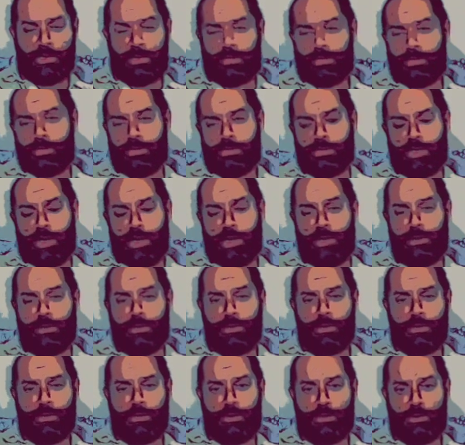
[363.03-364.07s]
is to say,
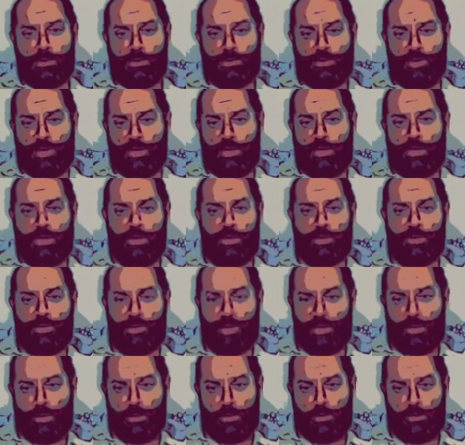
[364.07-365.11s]
a thinking
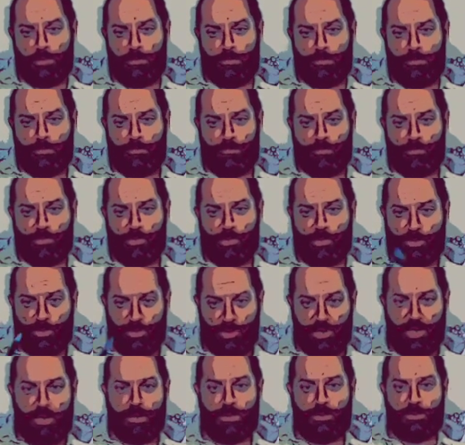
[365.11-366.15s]
thing, the
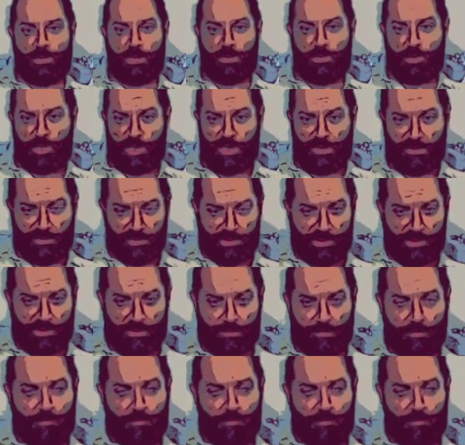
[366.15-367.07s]
thing that thinks.